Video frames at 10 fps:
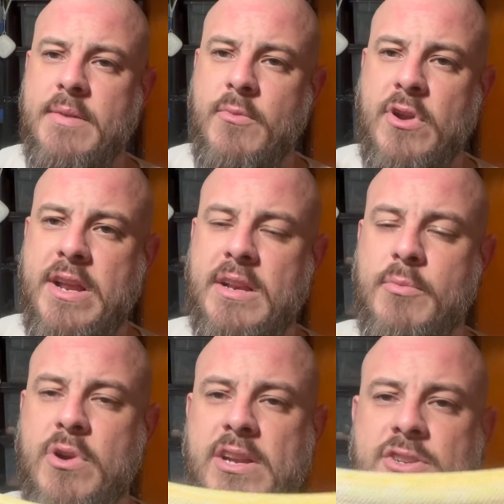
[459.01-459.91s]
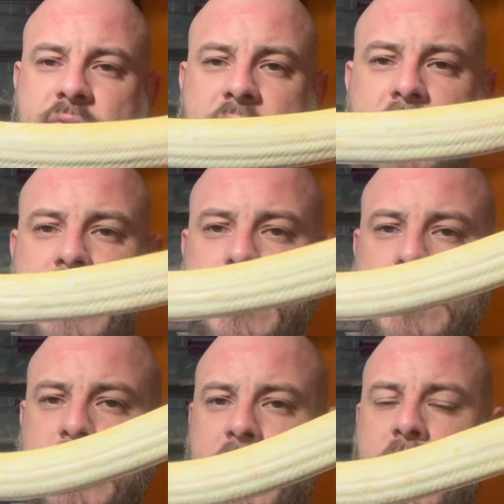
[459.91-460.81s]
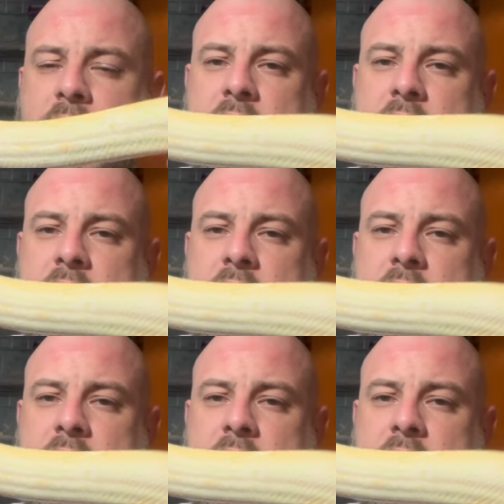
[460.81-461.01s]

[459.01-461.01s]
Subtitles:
inbreeding depression very early on.